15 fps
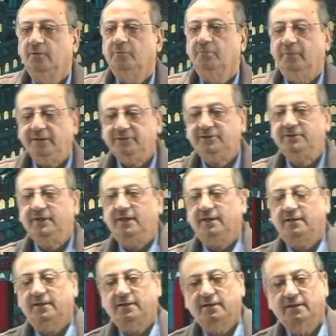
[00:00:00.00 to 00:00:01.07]

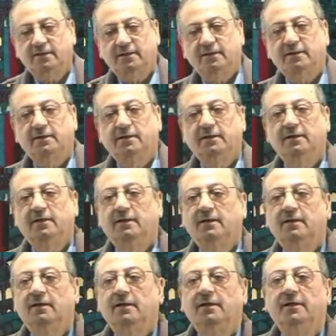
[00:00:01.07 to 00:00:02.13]
masdar
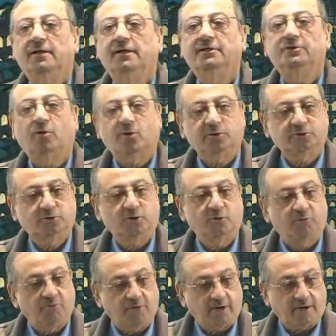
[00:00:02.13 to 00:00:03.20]
is also
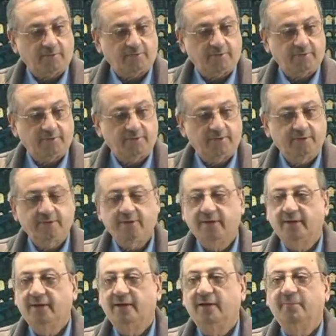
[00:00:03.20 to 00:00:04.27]
a verb,
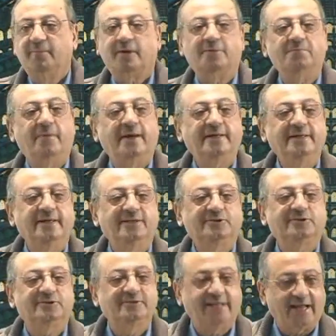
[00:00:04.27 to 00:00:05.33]
but minus
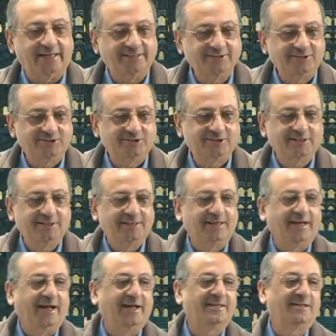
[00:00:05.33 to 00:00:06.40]
tense
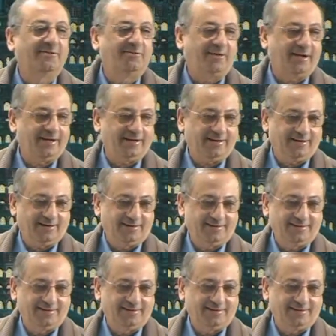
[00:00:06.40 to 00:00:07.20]
and the file.